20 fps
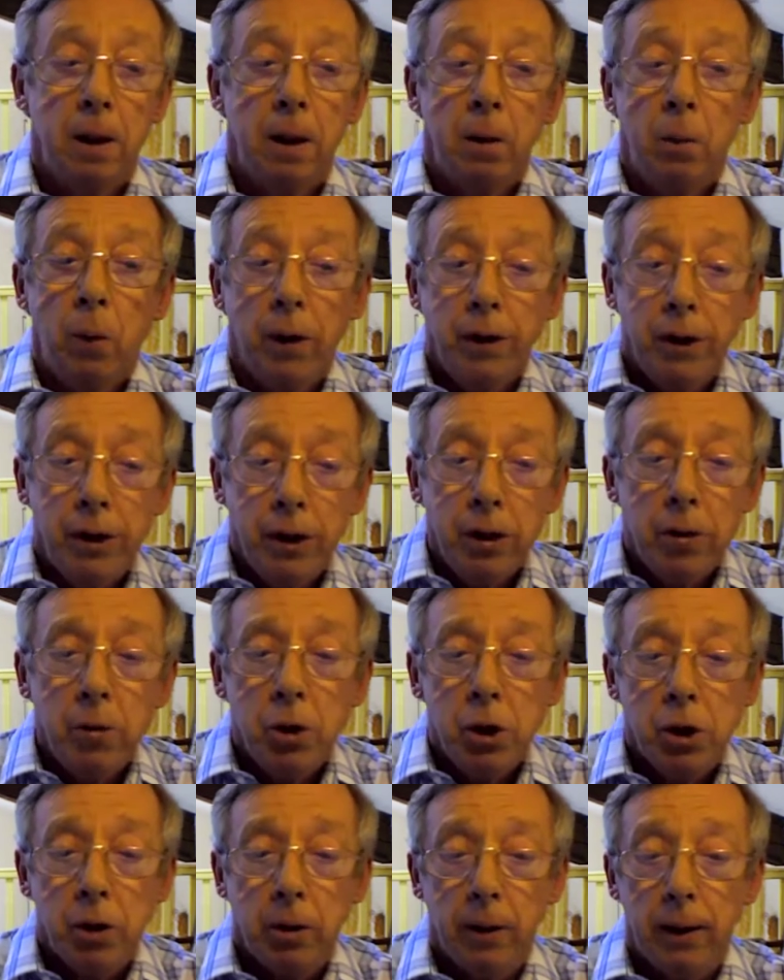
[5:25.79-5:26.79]
Well,
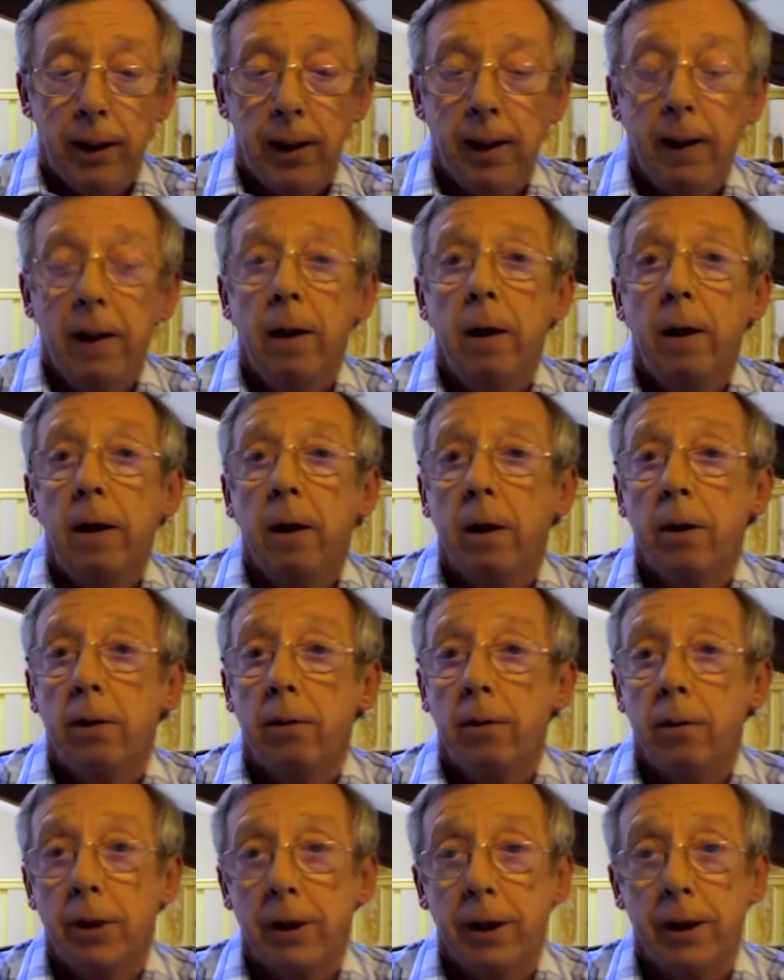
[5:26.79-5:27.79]
usually
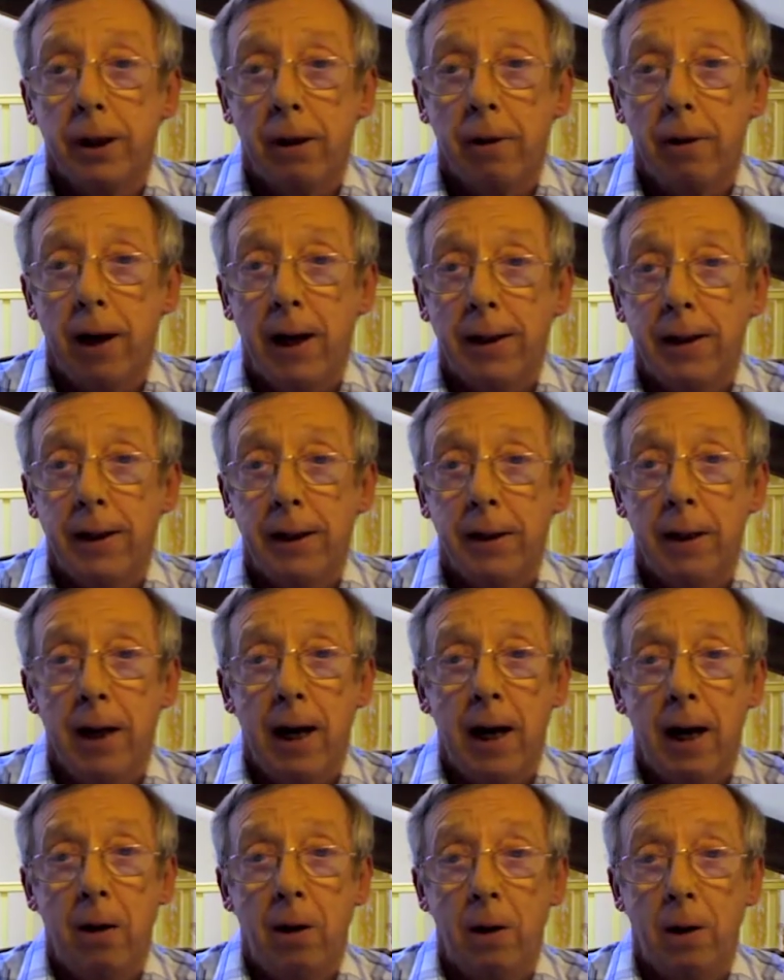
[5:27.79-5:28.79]
through cigarettes and
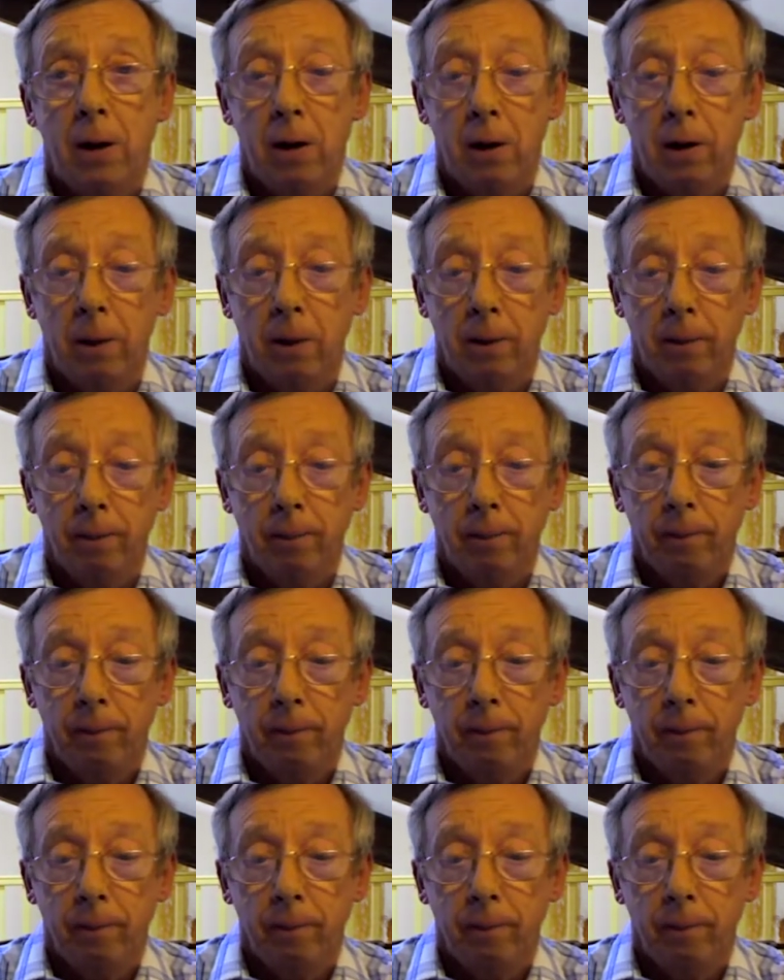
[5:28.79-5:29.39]
alcohol.